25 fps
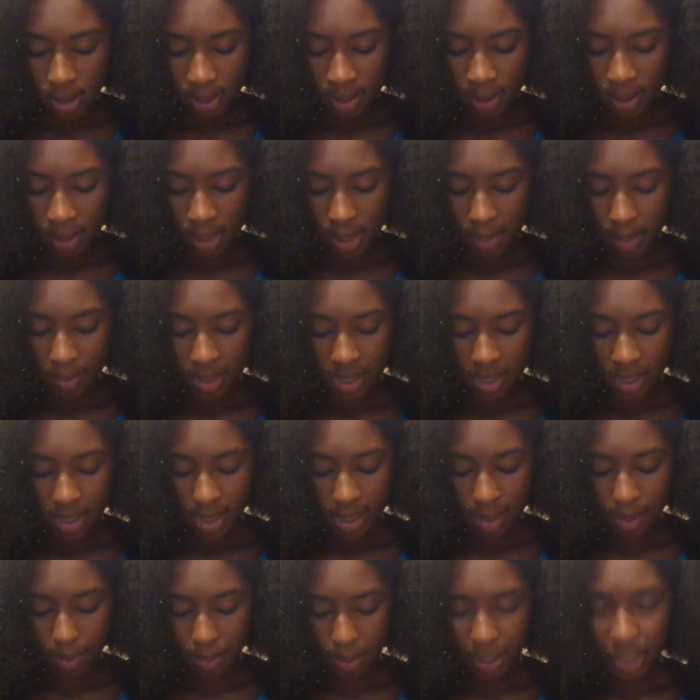
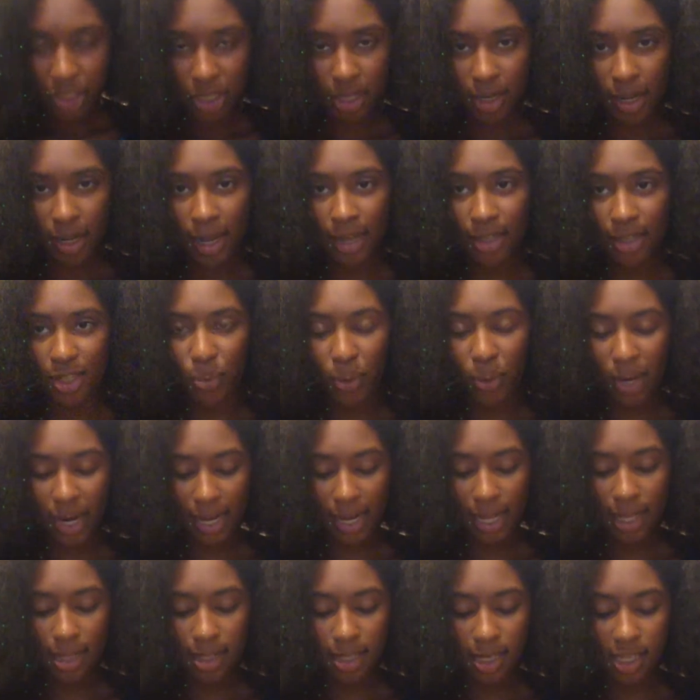stubby brush as to what I
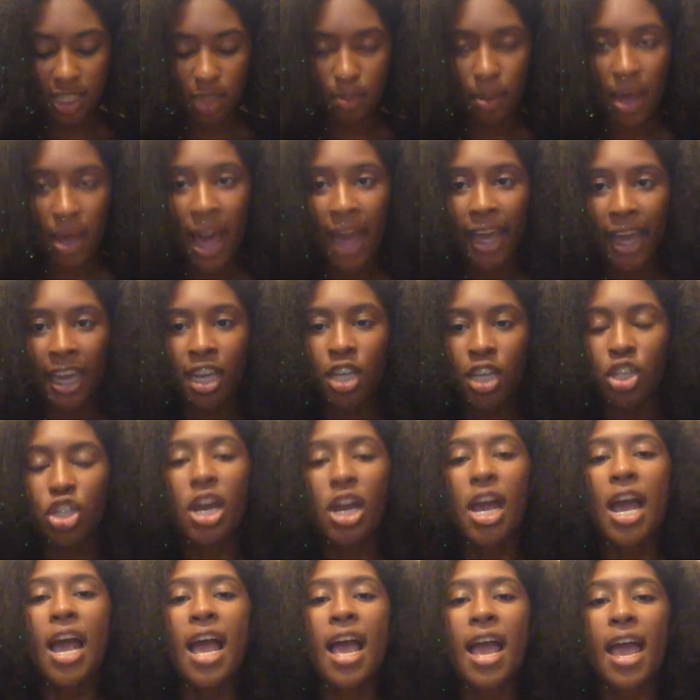can see in the package,
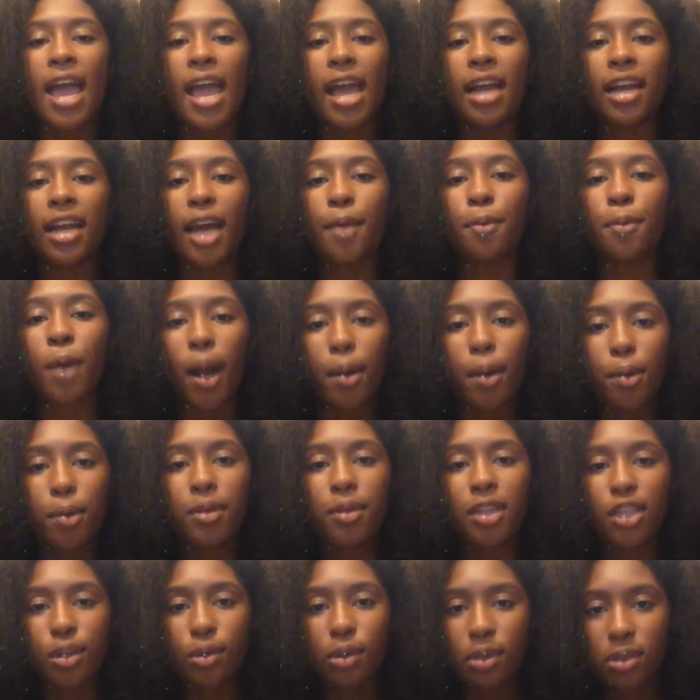and I
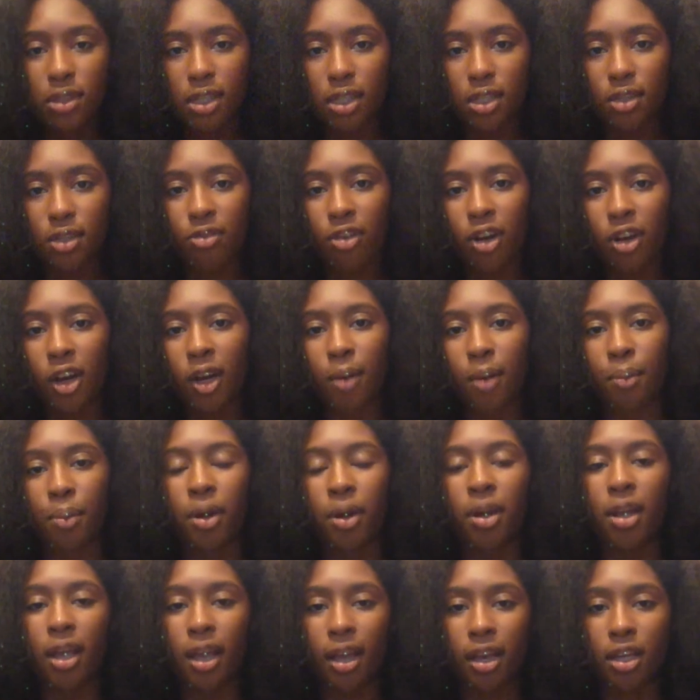probably use this for
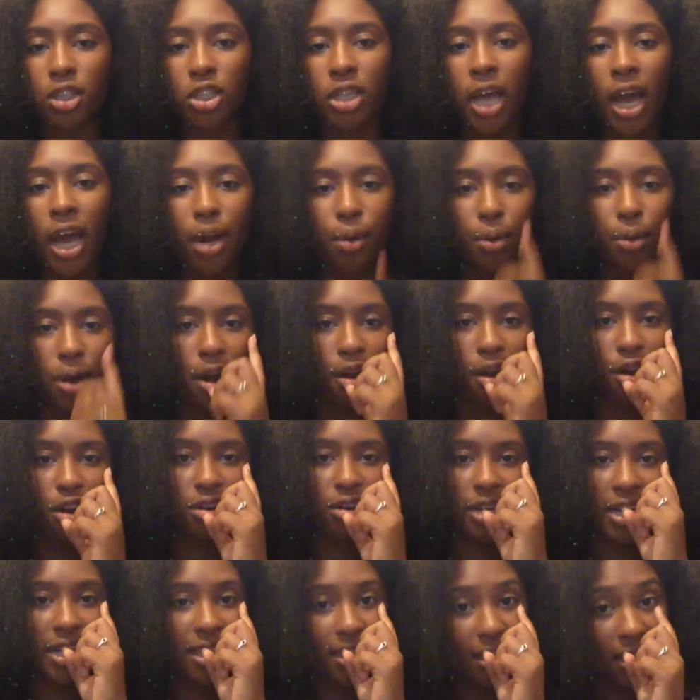putting shadow
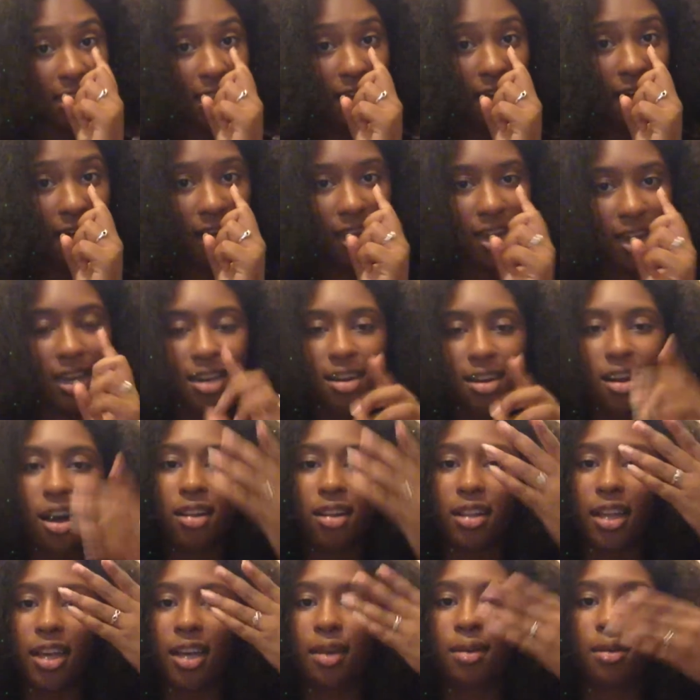underneath the eye and
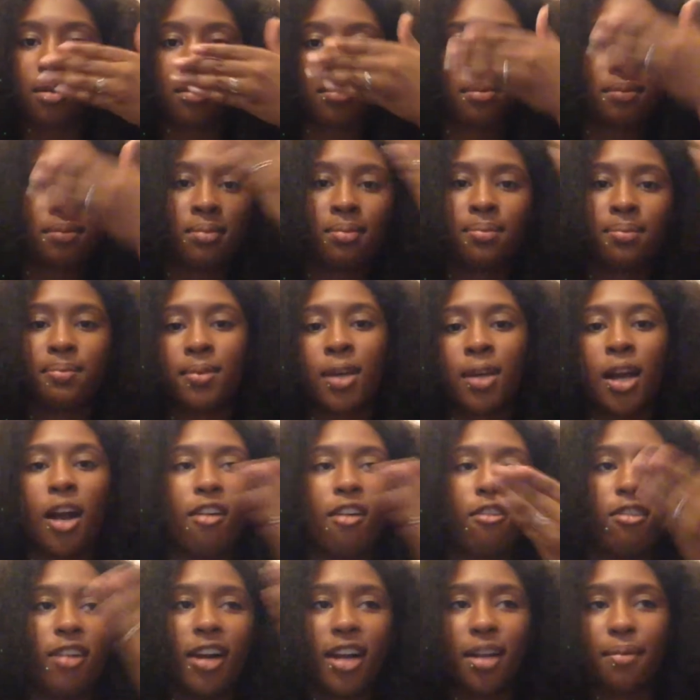not like
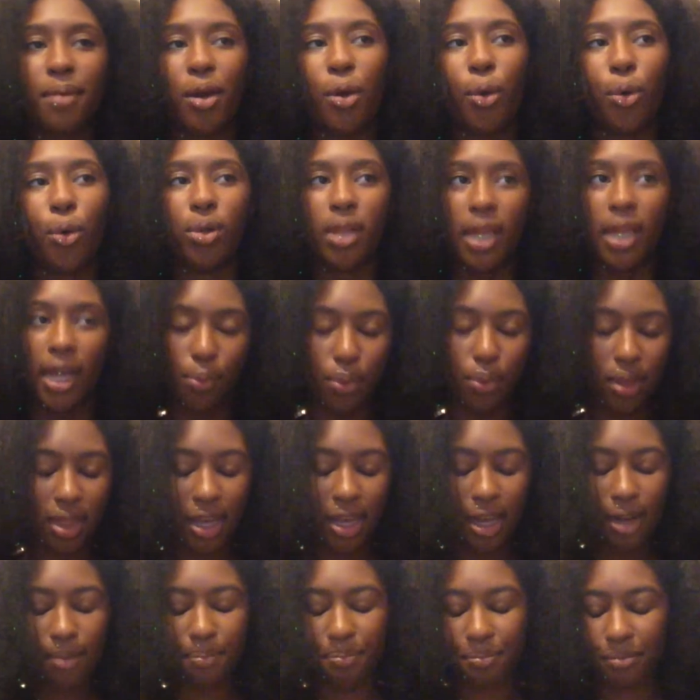covering my whole lid with
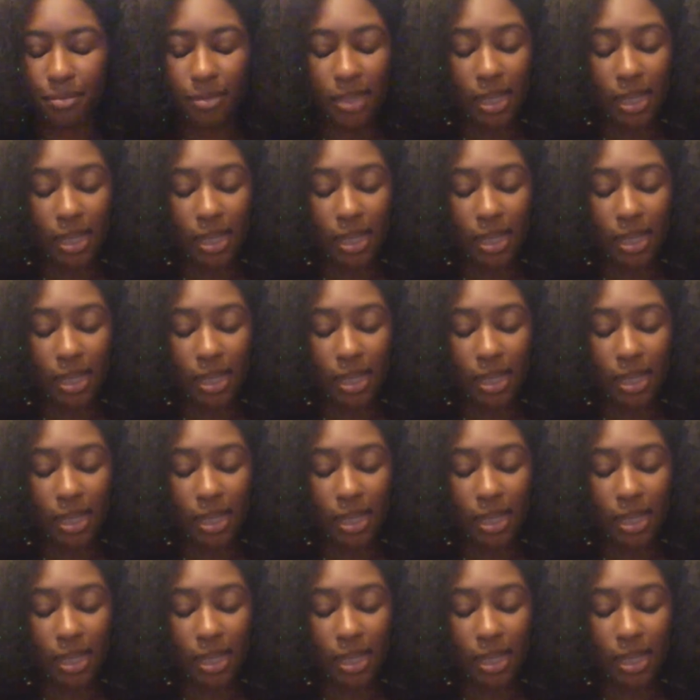it.